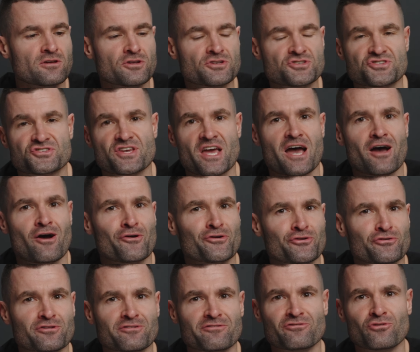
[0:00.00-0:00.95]
sound
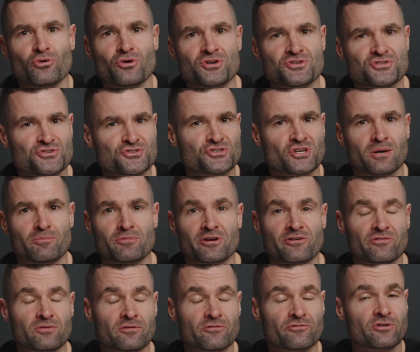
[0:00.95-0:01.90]
or the voice is
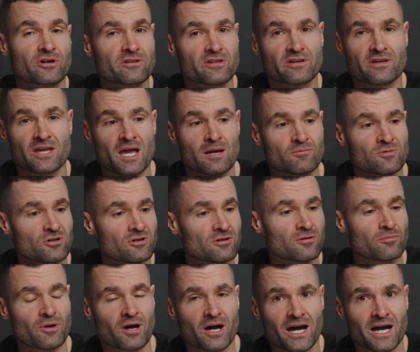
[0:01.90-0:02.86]
coming from in front of the camera
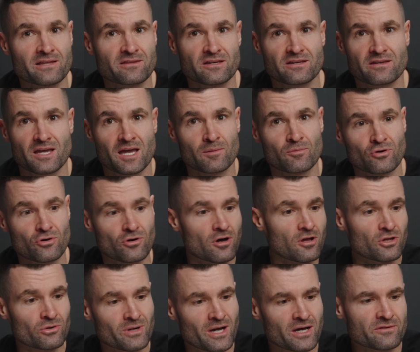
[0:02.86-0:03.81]
or behind the camera or
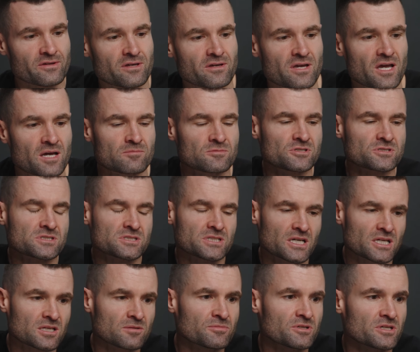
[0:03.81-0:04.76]
all around the camera. So
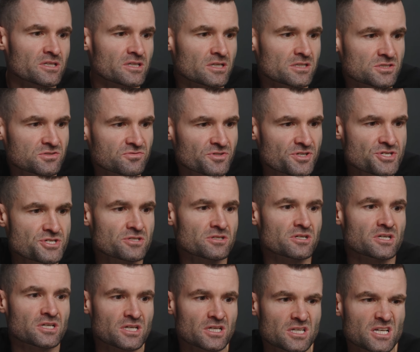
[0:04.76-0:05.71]
that can be a nice feature.
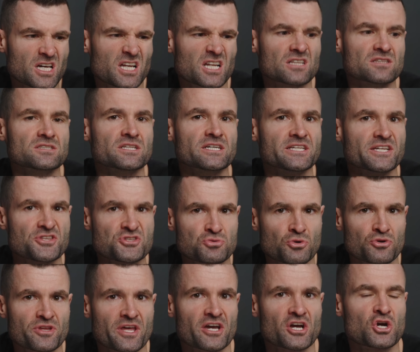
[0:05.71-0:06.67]
Again, kind of leaning
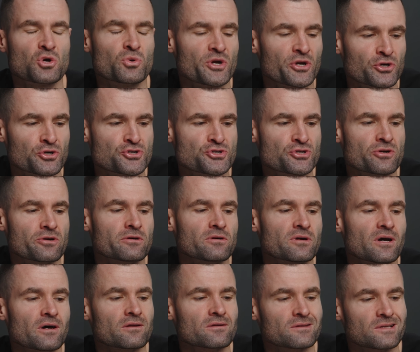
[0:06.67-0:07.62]
toward that quicker
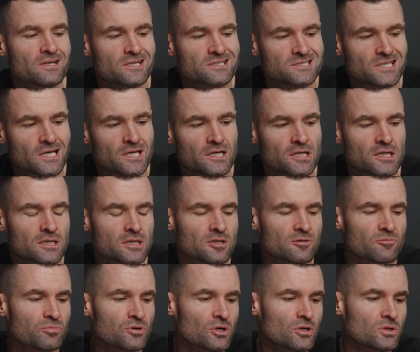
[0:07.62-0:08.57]
turnaround, less editing
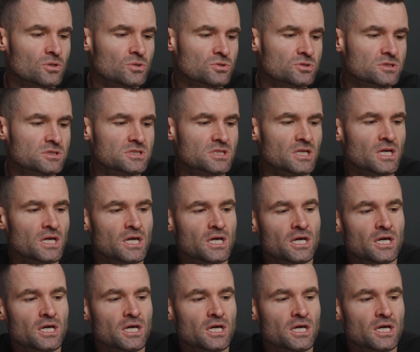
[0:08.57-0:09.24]
in post.